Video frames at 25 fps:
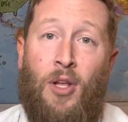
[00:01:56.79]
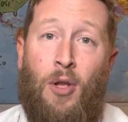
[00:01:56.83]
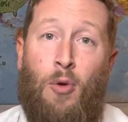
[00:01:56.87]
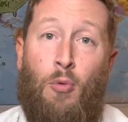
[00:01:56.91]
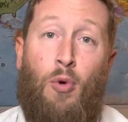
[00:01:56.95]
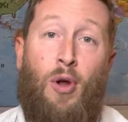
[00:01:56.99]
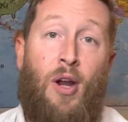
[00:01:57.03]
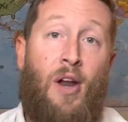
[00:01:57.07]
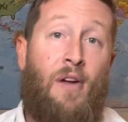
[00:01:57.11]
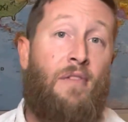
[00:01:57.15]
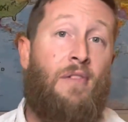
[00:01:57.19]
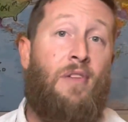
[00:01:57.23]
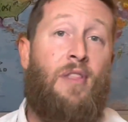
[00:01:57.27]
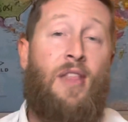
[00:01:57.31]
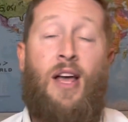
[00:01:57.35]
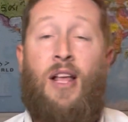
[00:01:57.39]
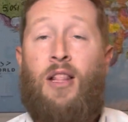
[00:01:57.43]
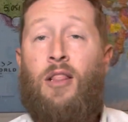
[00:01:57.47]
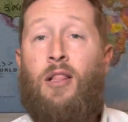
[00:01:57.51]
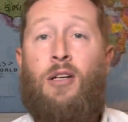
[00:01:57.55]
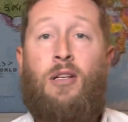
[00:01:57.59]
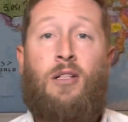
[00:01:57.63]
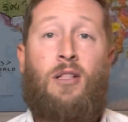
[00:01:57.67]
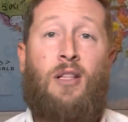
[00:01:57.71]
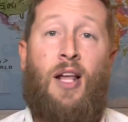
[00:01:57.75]
Whatever that
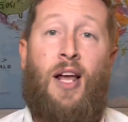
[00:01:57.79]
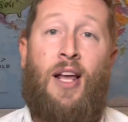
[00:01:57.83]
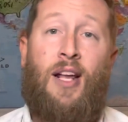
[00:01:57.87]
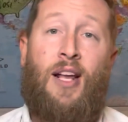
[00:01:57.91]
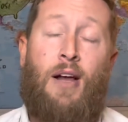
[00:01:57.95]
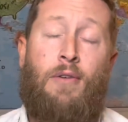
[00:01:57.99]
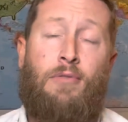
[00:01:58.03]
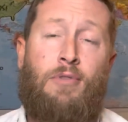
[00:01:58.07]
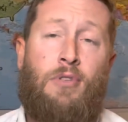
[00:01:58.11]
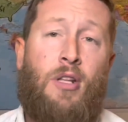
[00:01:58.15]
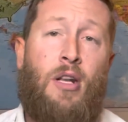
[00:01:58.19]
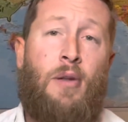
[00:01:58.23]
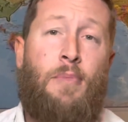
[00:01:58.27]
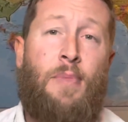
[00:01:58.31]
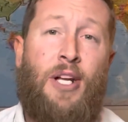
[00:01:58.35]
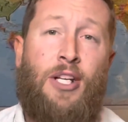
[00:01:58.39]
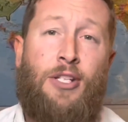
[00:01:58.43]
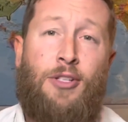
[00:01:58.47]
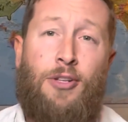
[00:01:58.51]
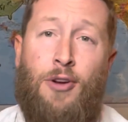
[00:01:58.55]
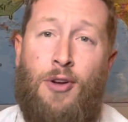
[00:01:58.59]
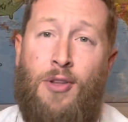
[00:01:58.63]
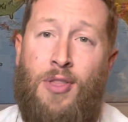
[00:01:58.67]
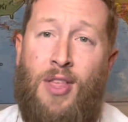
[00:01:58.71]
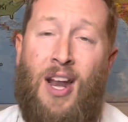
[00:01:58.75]
looked like, I was going to make
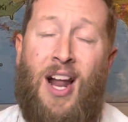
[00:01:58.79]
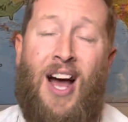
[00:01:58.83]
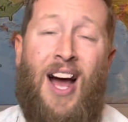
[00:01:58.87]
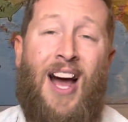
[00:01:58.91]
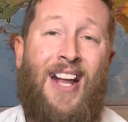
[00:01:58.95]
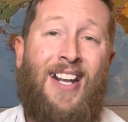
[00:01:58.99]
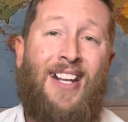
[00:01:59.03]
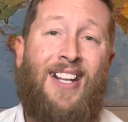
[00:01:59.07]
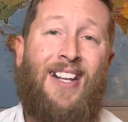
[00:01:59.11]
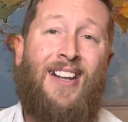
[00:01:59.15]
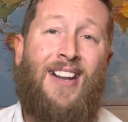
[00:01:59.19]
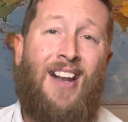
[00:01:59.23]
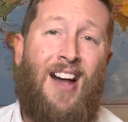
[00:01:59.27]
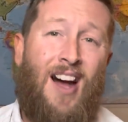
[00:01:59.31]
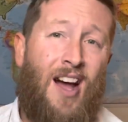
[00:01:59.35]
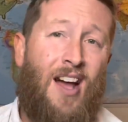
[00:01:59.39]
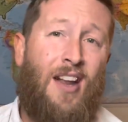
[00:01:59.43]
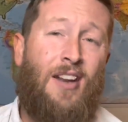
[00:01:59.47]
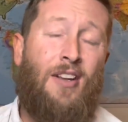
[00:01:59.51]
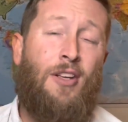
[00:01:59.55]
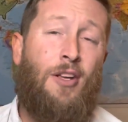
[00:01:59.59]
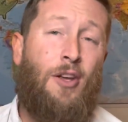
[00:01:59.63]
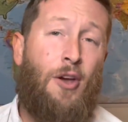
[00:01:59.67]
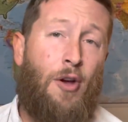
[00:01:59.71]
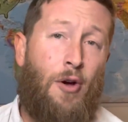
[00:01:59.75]
sure that I did
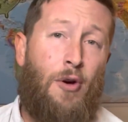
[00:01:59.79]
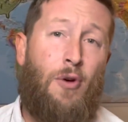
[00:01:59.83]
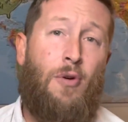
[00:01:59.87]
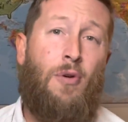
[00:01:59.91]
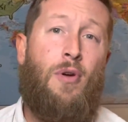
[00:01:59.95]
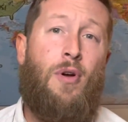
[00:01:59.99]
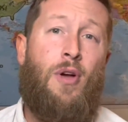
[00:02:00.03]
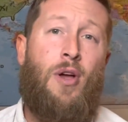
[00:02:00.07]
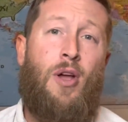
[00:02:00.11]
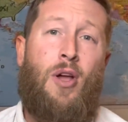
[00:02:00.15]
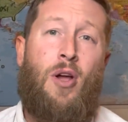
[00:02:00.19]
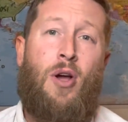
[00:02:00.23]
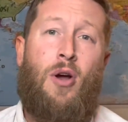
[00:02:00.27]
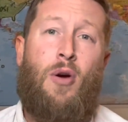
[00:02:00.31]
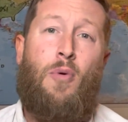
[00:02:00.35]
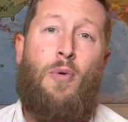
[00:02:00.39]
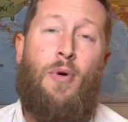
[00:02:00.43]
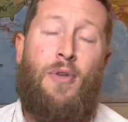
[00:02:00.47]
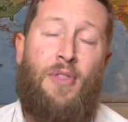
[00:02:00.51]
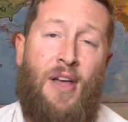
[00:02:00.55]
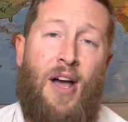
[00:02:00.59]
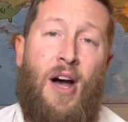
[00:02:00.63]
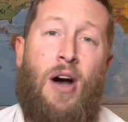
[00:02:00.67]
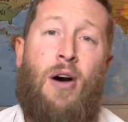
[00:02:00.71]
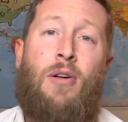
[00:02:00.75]
not go
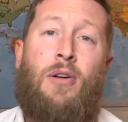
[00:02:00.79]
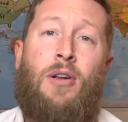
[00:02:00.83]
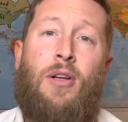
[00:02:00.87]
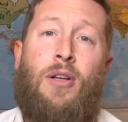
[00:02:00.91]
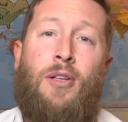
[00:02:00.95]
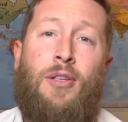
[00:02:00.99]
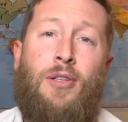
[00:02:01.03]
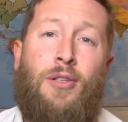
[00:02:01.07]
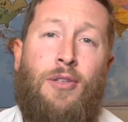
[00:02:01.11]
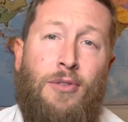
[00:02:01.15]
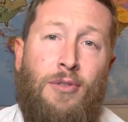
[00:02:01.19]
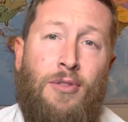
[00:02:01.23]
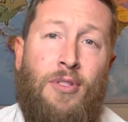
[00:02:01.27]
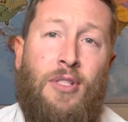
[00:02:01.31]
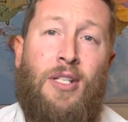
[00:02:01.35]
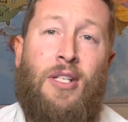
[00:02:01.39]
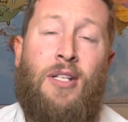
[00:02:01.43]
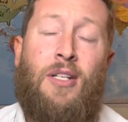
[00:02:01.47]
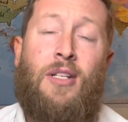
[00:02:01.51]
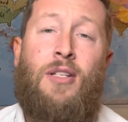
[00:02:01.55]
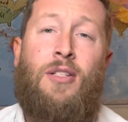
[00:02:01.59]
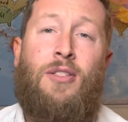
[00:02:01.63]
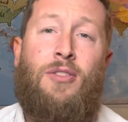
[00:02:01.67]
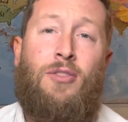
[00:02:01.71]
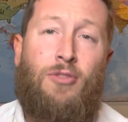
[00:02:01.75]
without
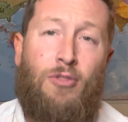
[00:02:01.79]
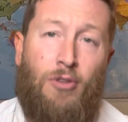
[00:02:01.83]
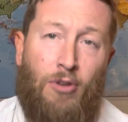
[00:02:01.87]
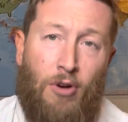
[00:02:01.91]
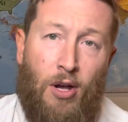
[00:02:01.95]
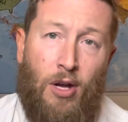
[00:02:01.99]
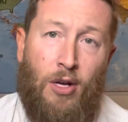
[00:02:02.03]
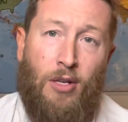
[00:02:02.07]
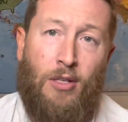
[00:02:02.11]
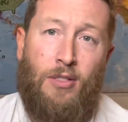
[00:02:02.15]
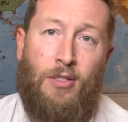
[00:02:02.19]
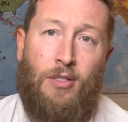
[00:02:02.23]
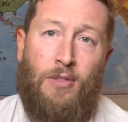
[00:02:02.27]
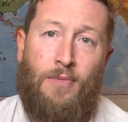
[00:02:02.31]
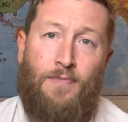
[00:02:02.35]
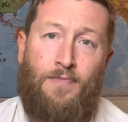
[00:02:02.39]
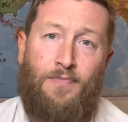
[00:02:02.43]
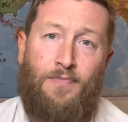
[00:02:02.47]
using drugs.